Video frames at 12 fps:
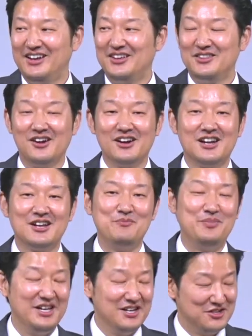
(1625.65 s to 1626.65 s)
They're going to
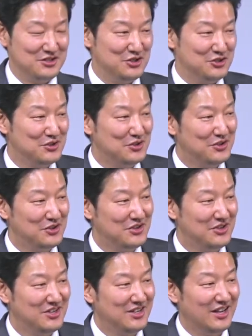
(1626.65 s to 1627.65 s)
be on you.
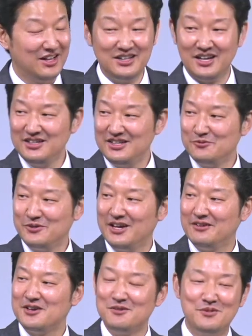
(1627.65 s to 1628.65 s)
Yes. And I think we
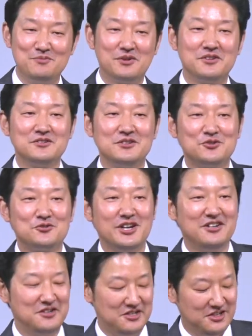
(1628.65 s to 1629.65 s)
have a couple of personal
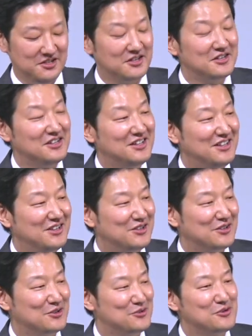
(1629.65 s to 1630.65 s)
trainers here,
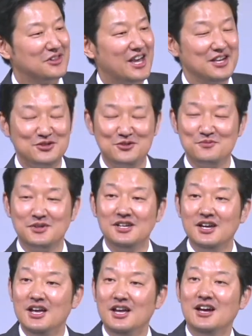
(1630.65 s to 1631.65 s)
you know, who would like to be.
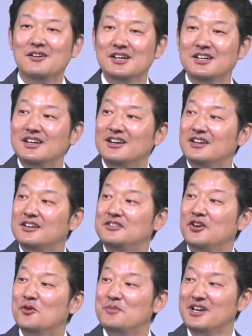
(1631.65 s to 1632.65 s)
All right,
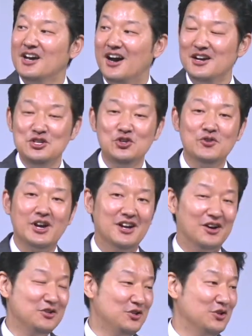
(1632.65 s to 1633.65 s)
they'll be on you and
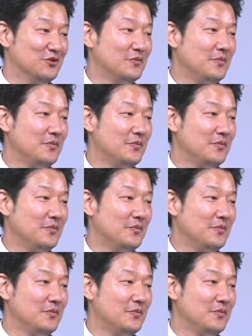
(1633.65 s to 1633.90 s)
on you.